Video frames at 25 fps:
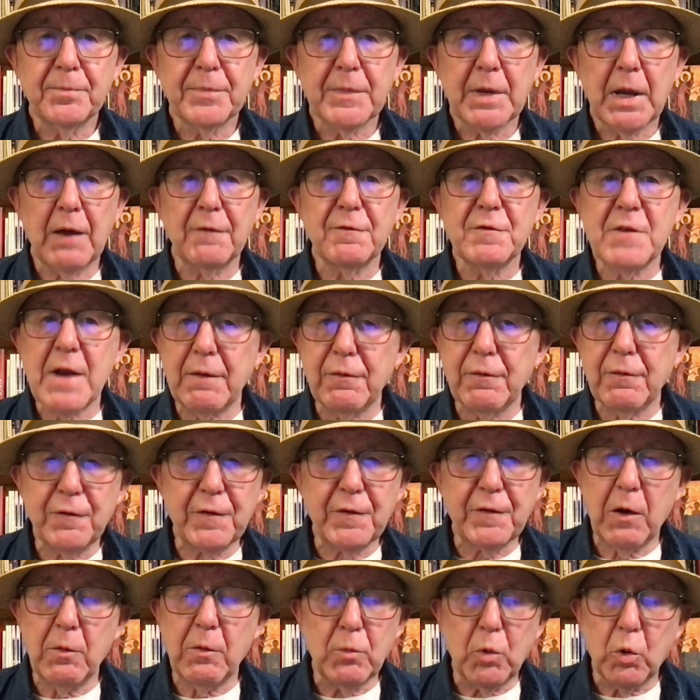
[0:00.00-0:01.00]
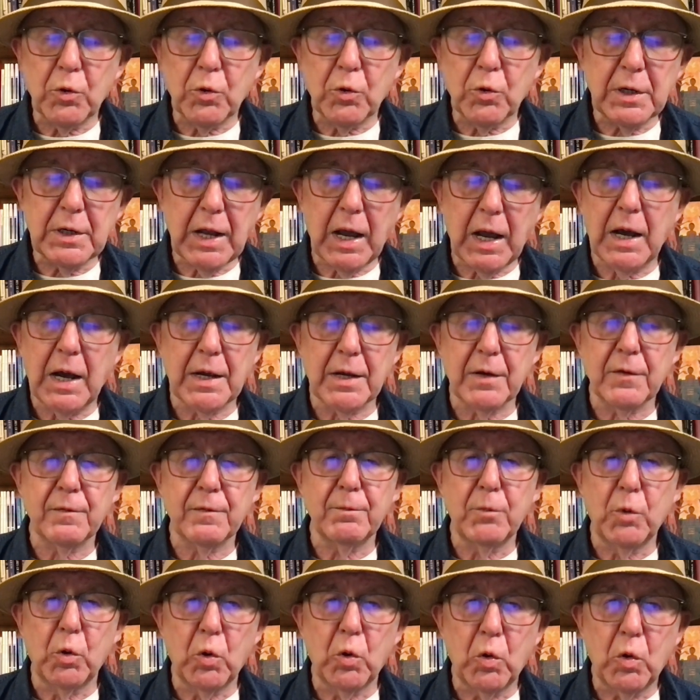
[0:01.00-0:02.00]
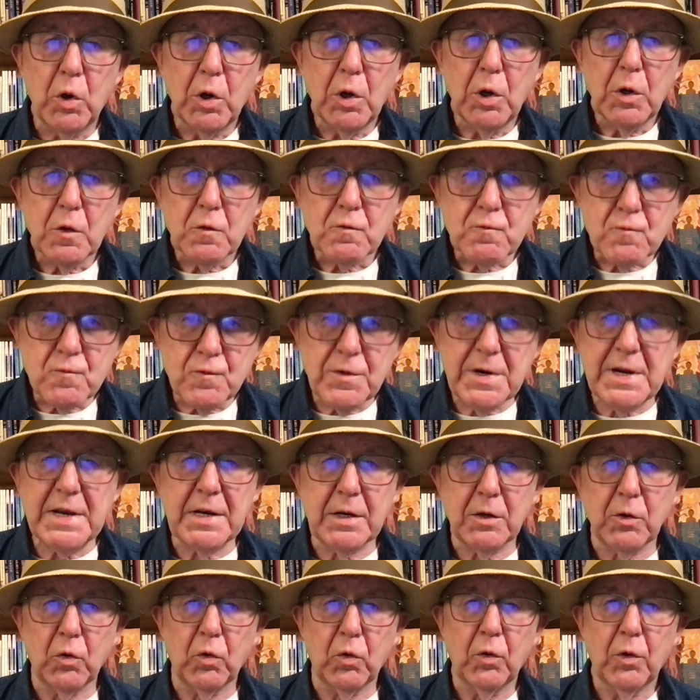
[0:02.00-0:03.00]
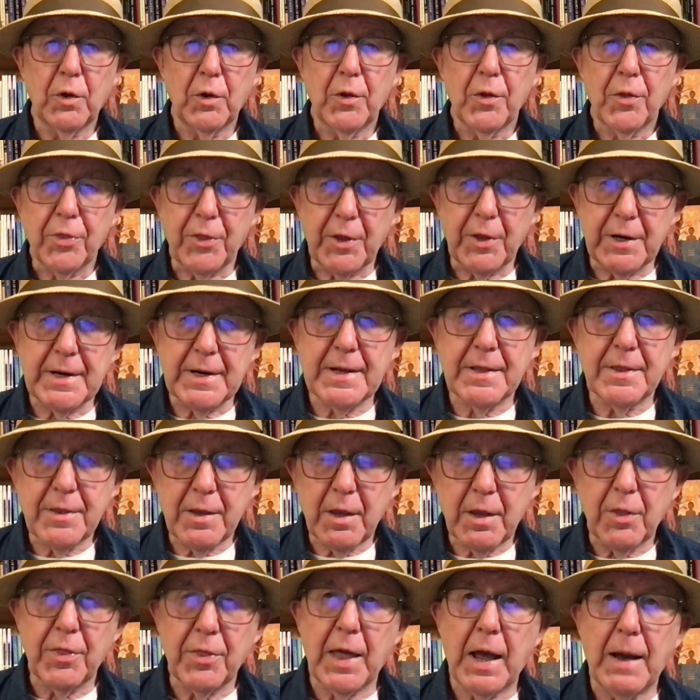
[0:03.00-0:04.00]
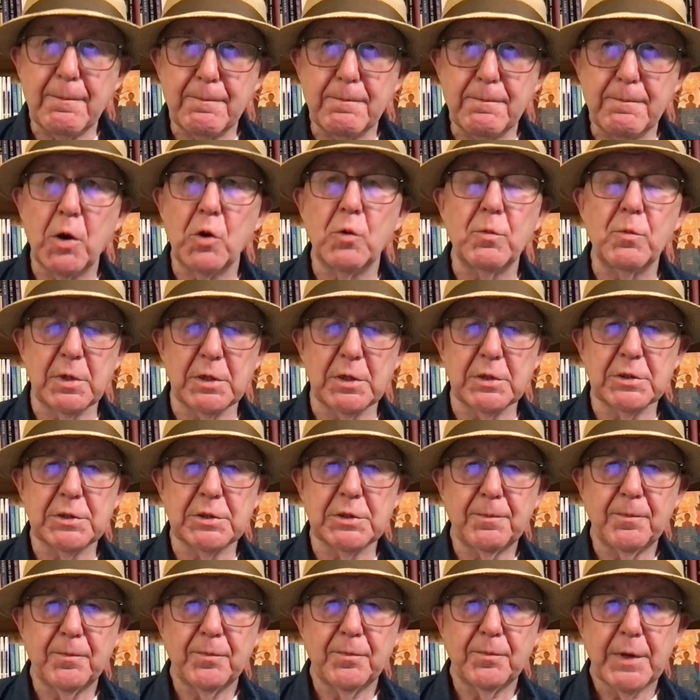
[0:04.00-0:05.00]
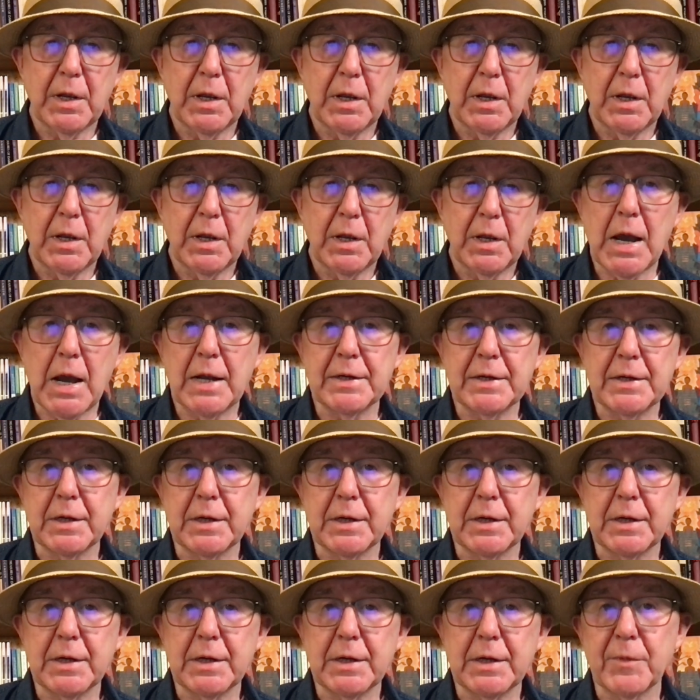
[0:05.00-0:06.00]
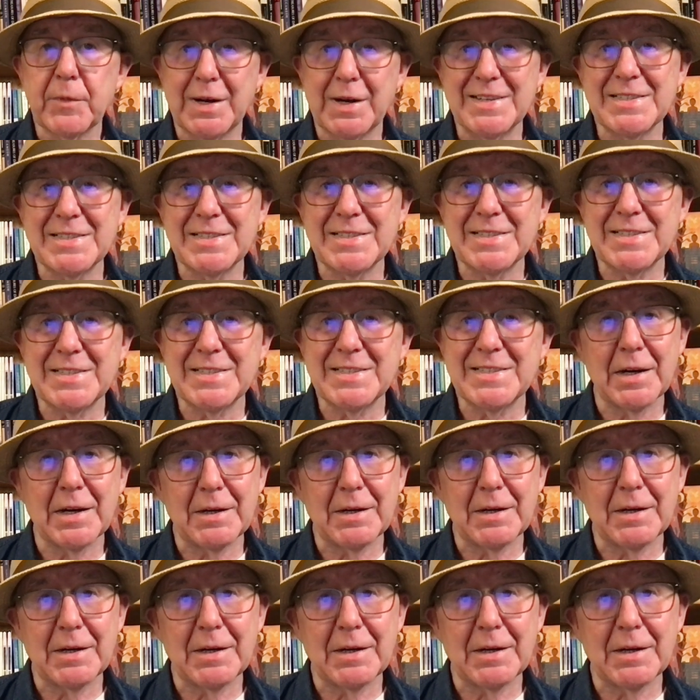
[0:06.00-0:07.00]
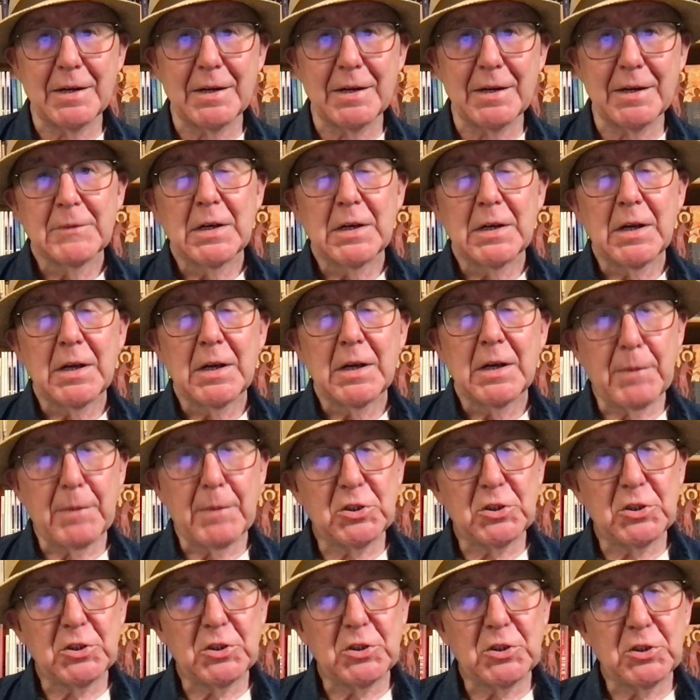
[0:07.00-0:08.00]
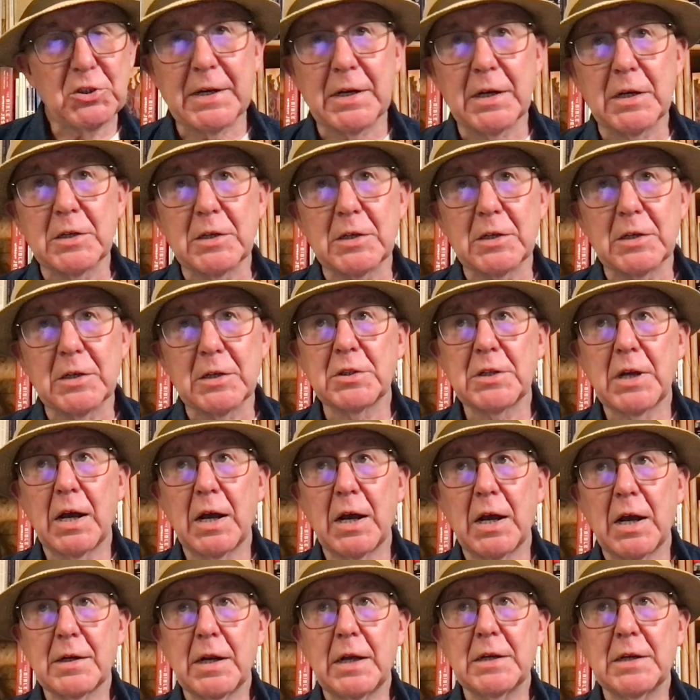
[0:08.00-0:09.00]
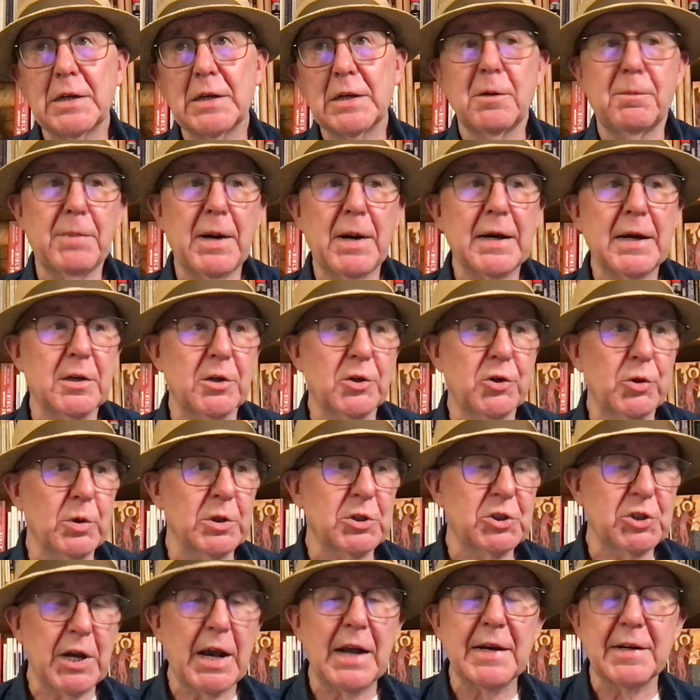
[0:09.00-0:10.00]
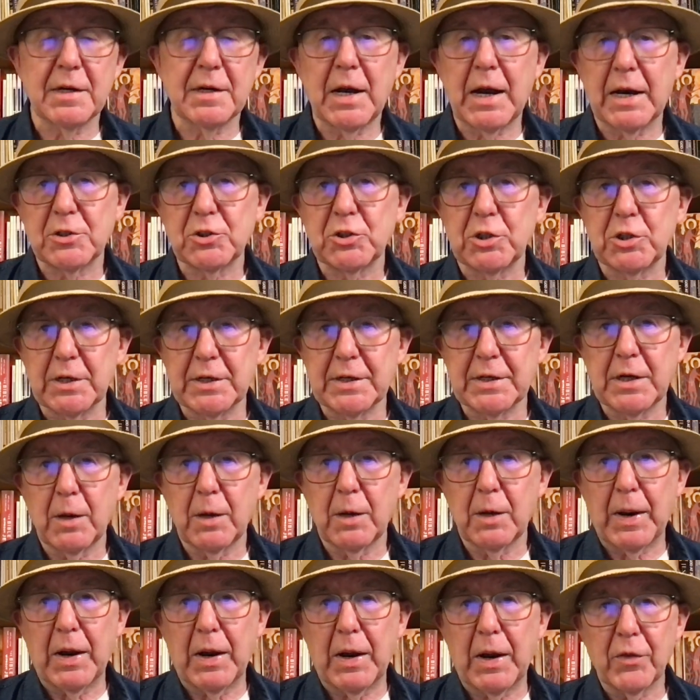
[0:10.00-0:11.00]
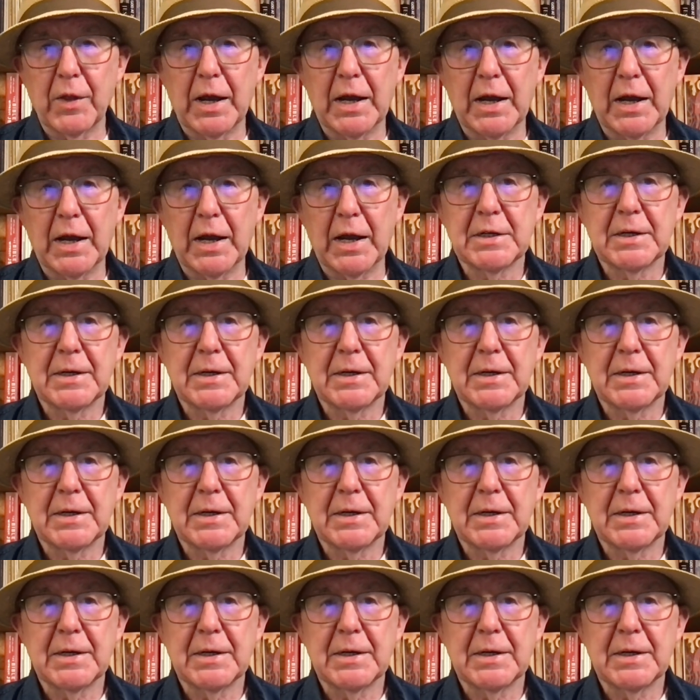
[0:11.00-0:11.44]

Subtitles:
I've never felt more alive, more real than in that moment. And incidentally, I mentioned speaking in tongues. I'd like to come back and do a shed actually about that,